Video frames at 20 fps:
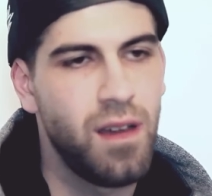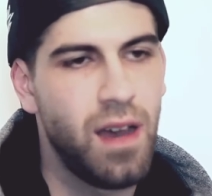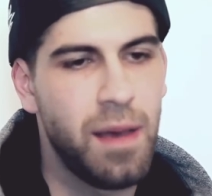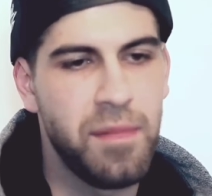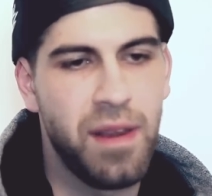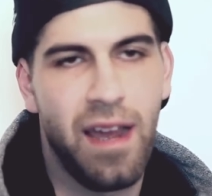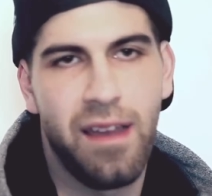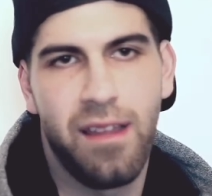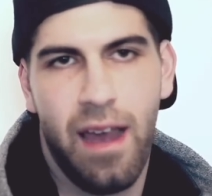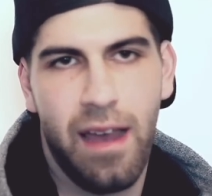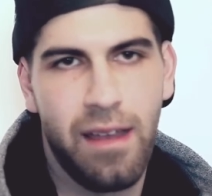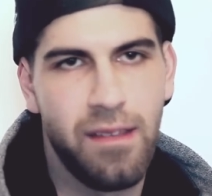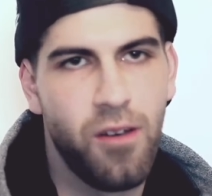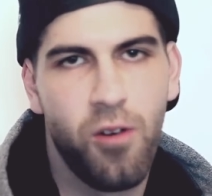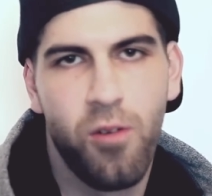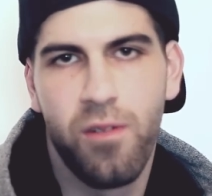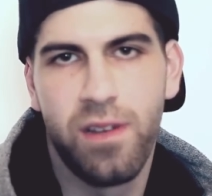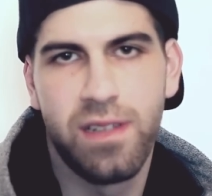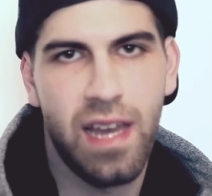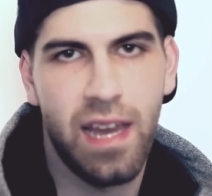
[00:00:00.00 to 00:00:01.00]
I mean, I, I
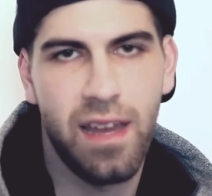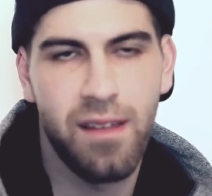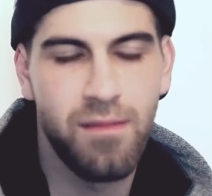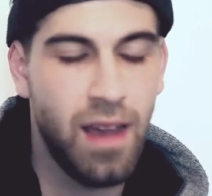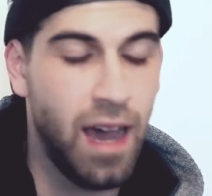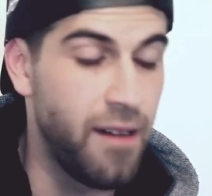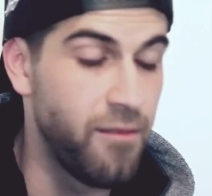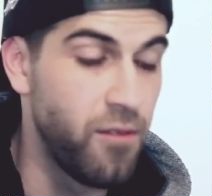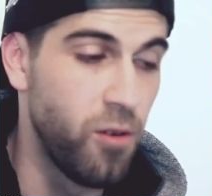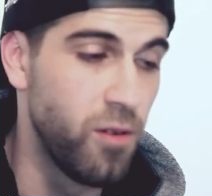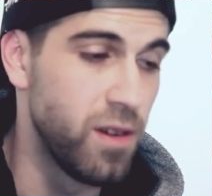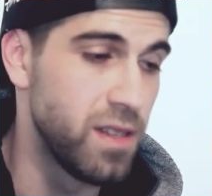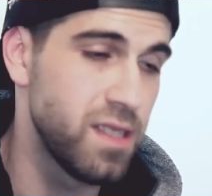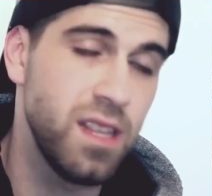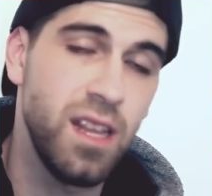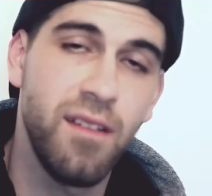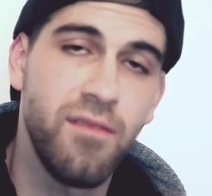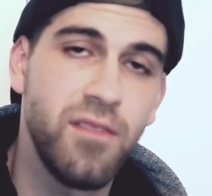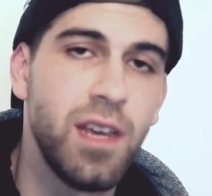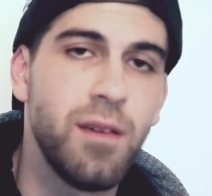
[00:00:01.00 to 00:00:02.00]
always had I've always
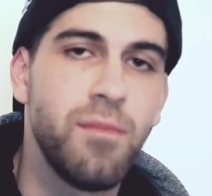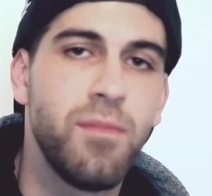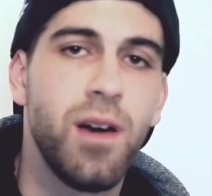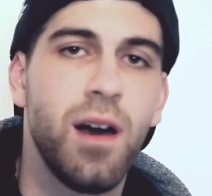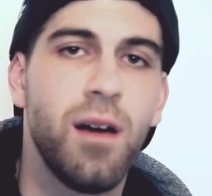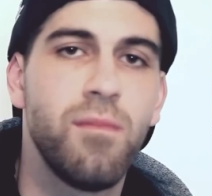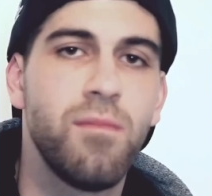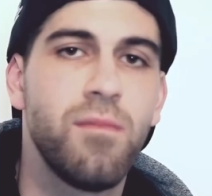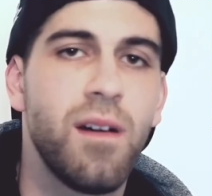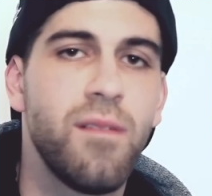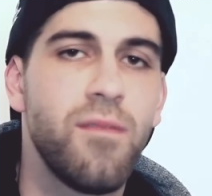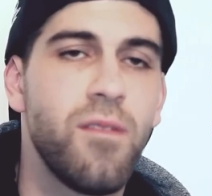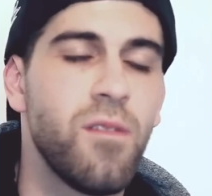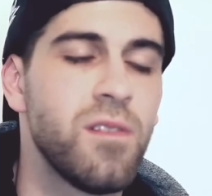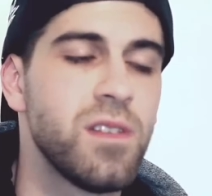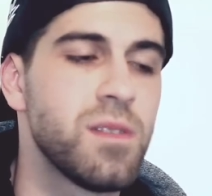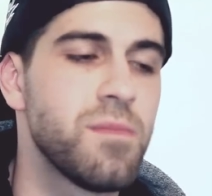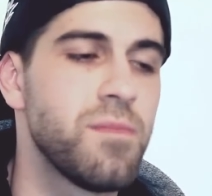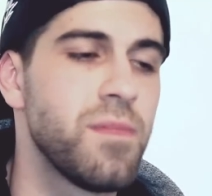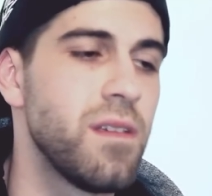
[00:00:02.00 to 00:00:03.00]
loved hip hop. I've
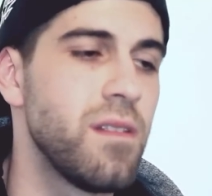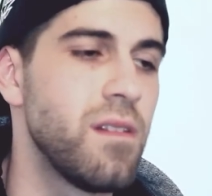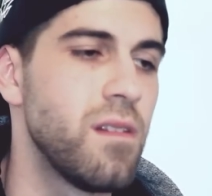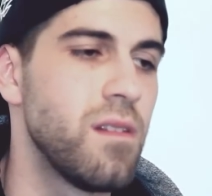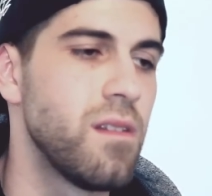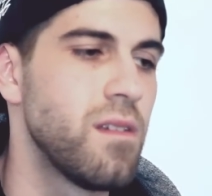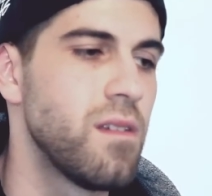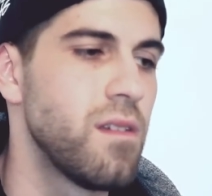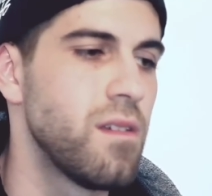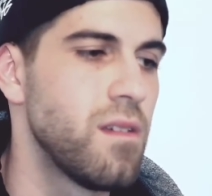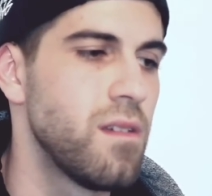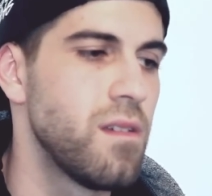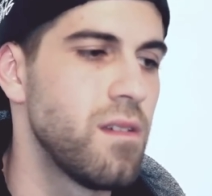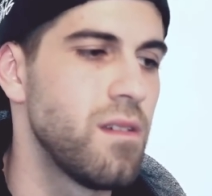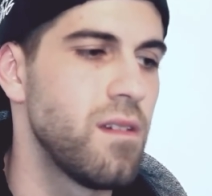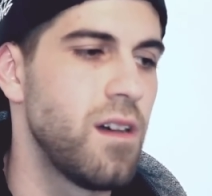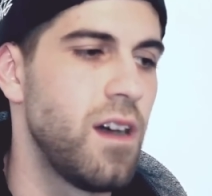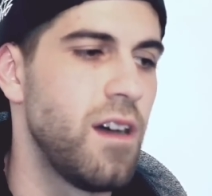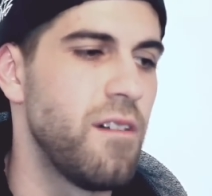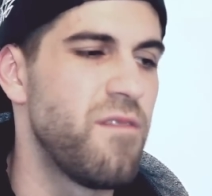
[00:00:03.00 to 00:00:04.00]
always been
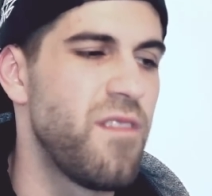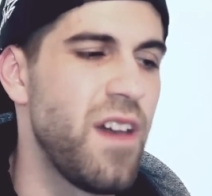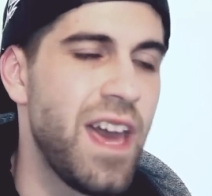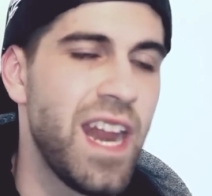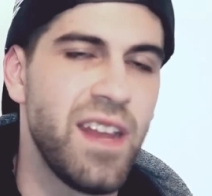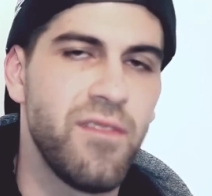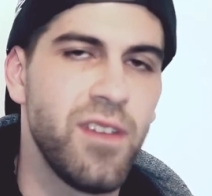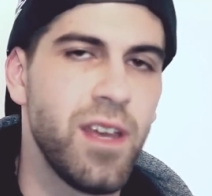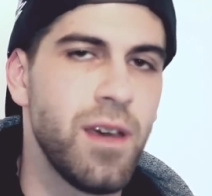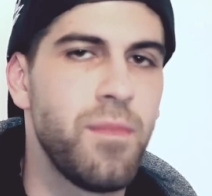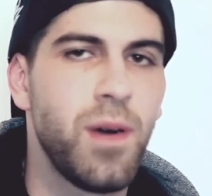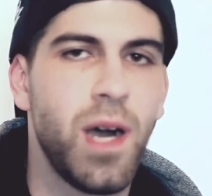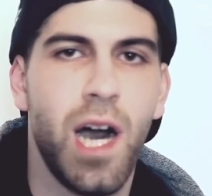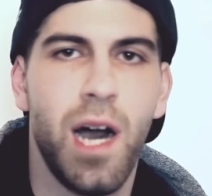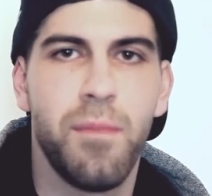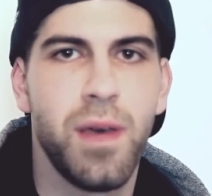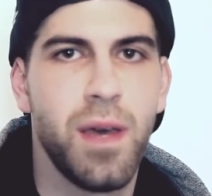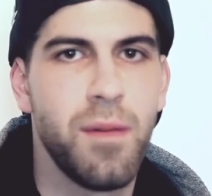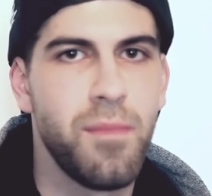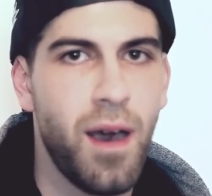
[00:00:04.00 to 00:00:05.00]
a fan of hip
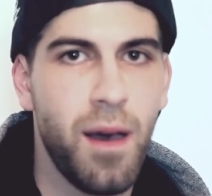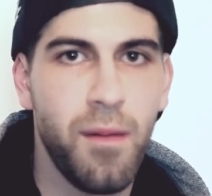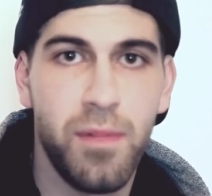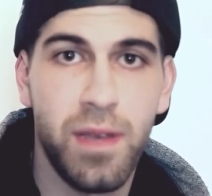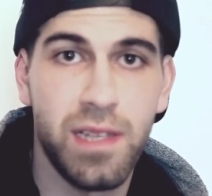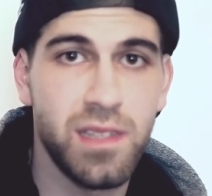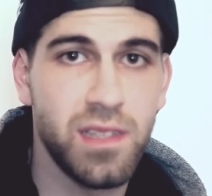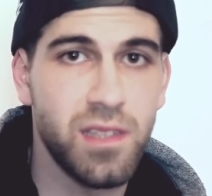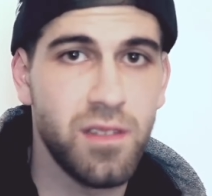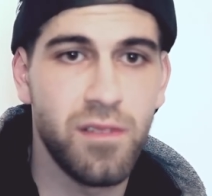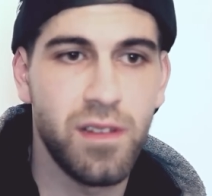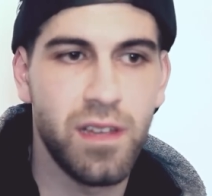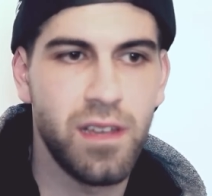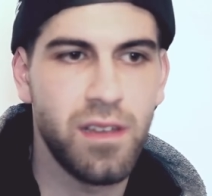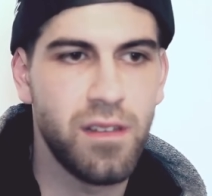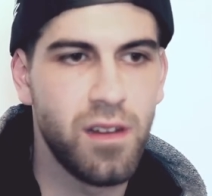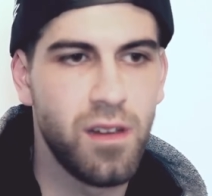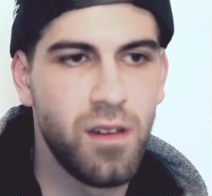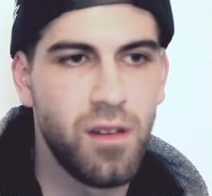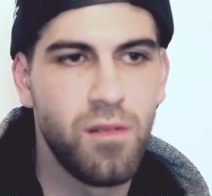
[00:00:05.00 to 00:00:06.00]
hop, hip hop history,
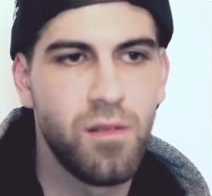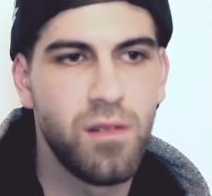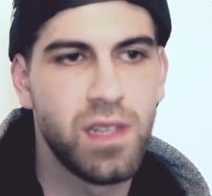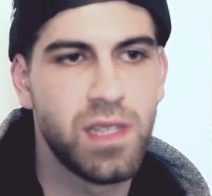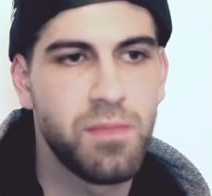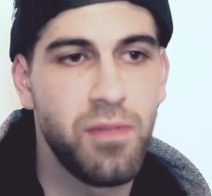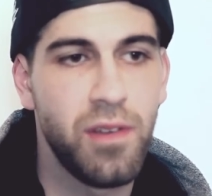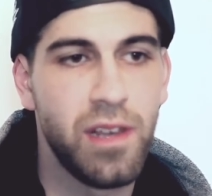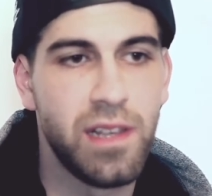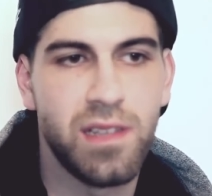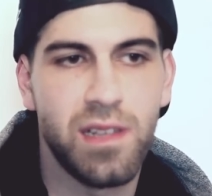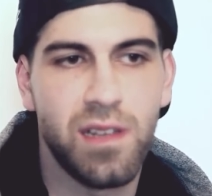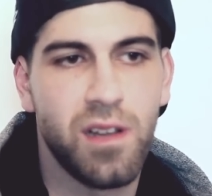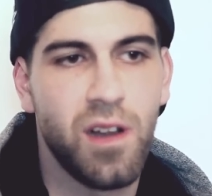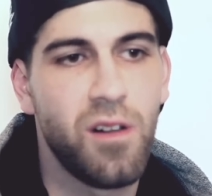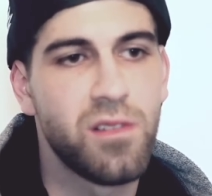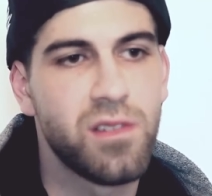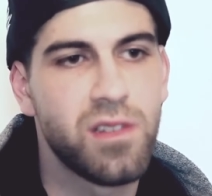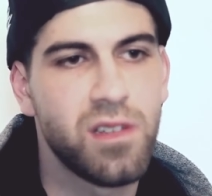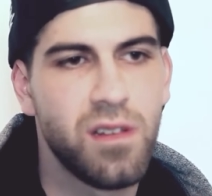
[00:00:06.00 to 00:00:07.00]
you know, its place in
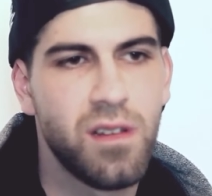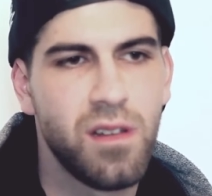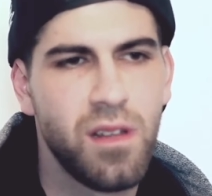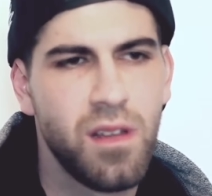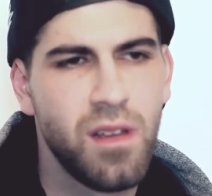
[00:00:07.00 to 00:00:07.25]
culture